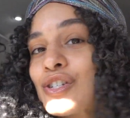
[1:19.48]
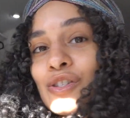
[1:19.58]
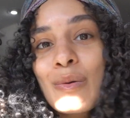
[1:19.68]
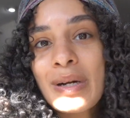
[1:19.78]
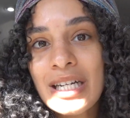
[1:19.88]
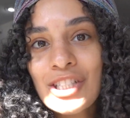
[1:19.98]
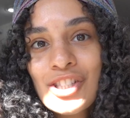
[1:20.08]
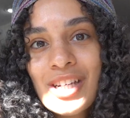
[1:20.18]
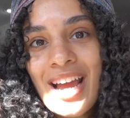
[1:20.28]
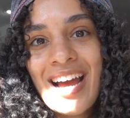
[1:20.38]
just so
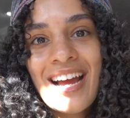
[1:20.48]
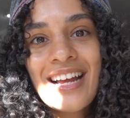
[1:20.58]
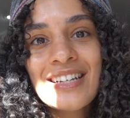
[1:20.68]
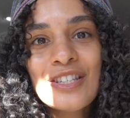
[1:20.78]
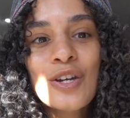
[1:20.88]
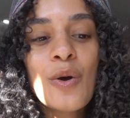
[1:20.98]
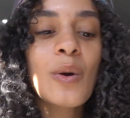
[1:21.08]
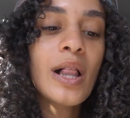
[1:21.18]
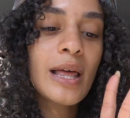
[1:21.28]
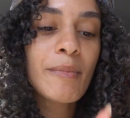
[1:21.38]
much. And so
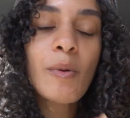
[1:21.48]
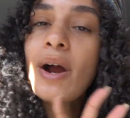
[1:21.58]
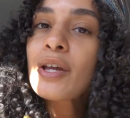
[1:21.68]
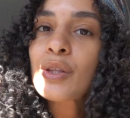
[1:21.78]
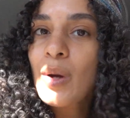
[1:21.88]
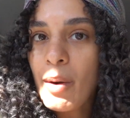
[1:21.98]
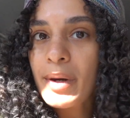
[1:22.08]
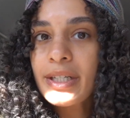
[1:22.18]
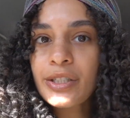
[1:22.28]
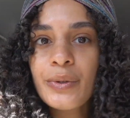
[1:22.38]
let me walk you through how we're
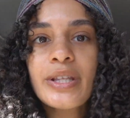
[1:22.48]
going to do